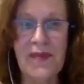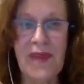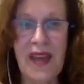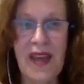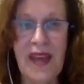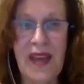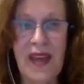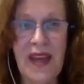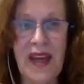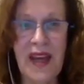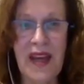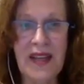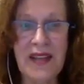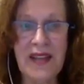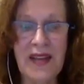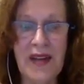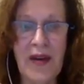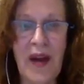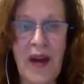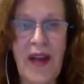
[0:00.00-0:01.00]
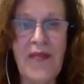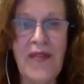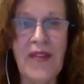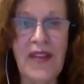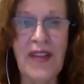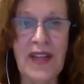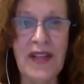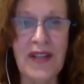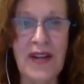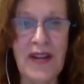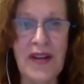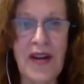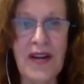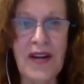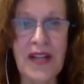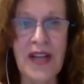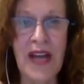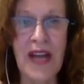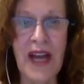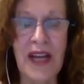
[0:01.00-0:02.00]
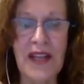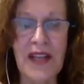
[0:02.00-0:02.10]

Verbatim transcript: yeah, so everything's on lockdown,